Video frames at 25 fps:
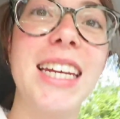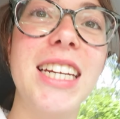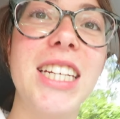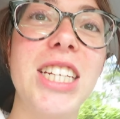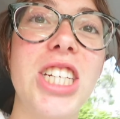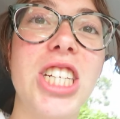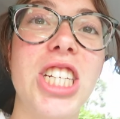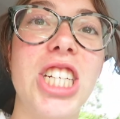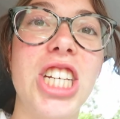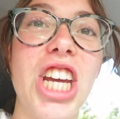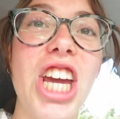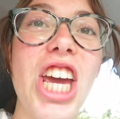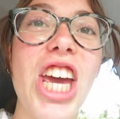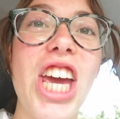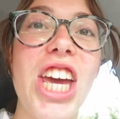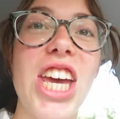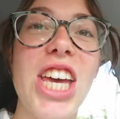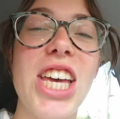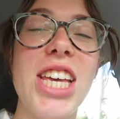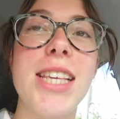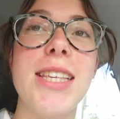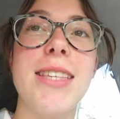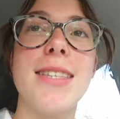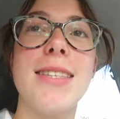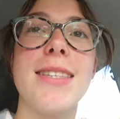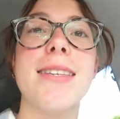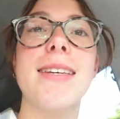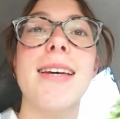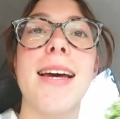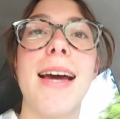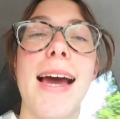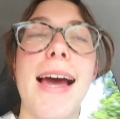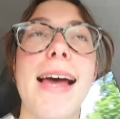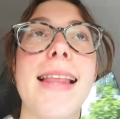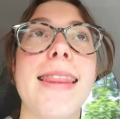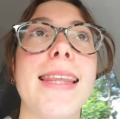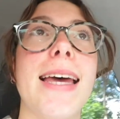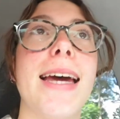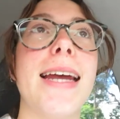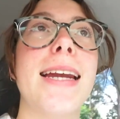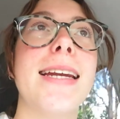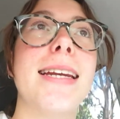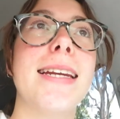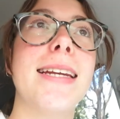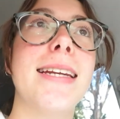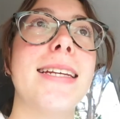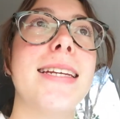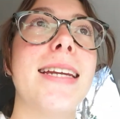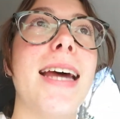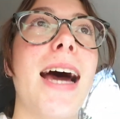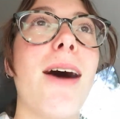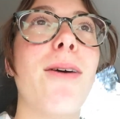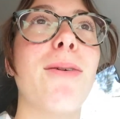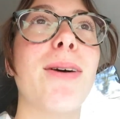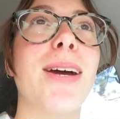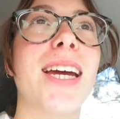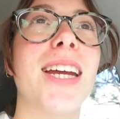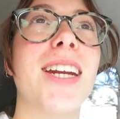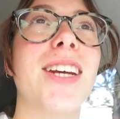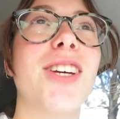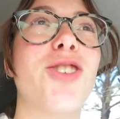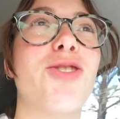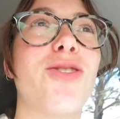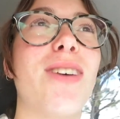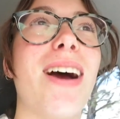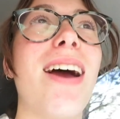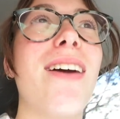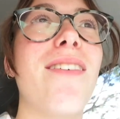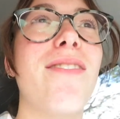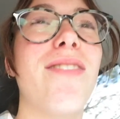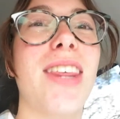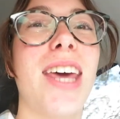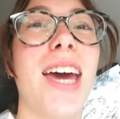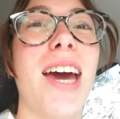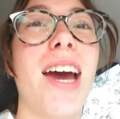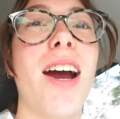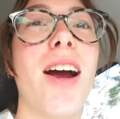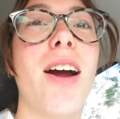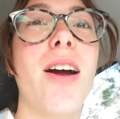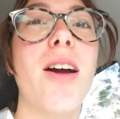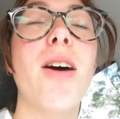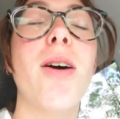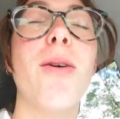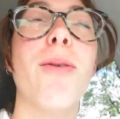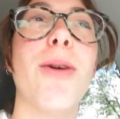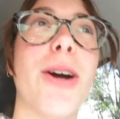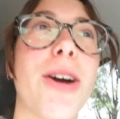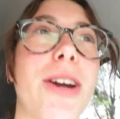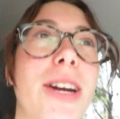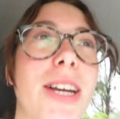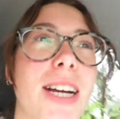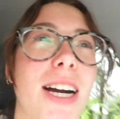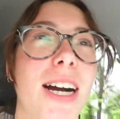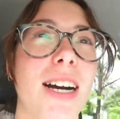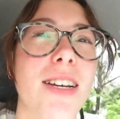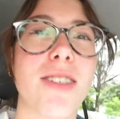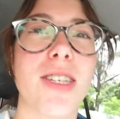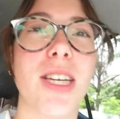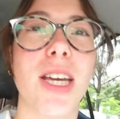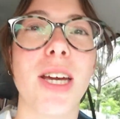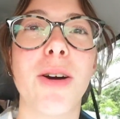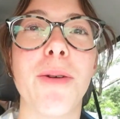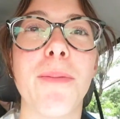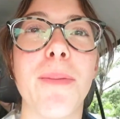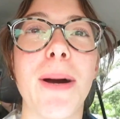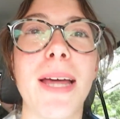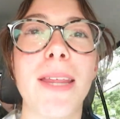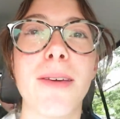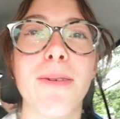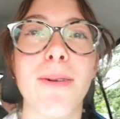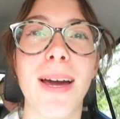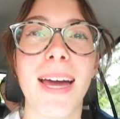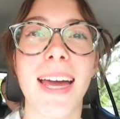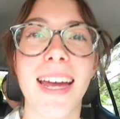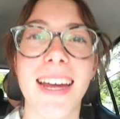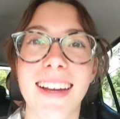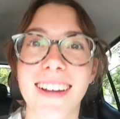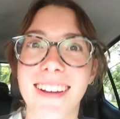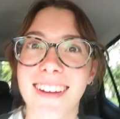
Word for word: and cheese. And then now we're gonna drive there. We're going to Castle Hill, by the way.